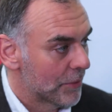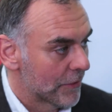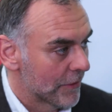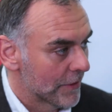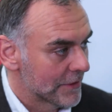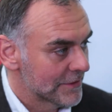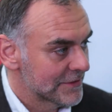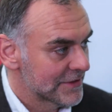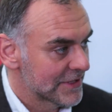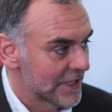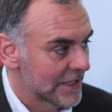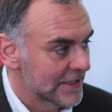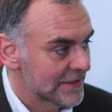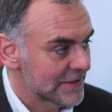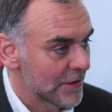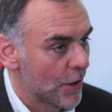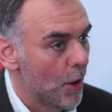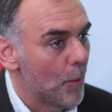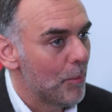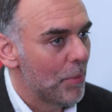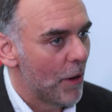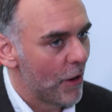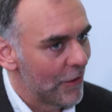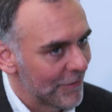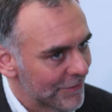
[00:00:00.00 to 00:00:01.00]
process
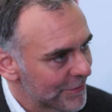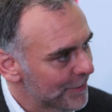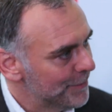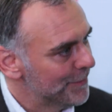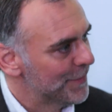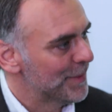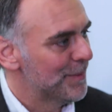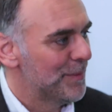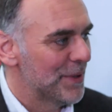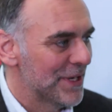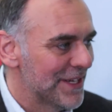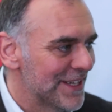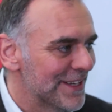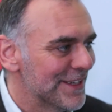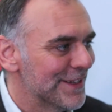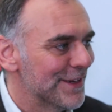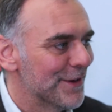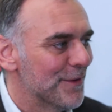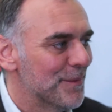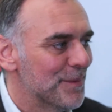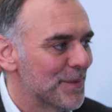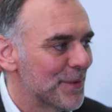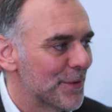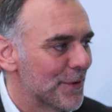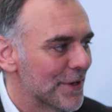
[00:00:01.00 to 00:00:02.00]
apart from the picking
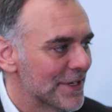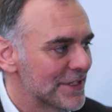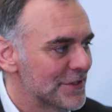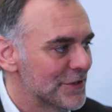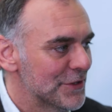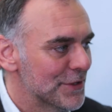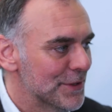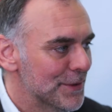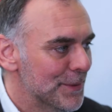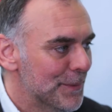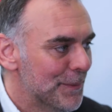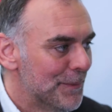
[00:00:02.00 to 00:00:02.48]
operation.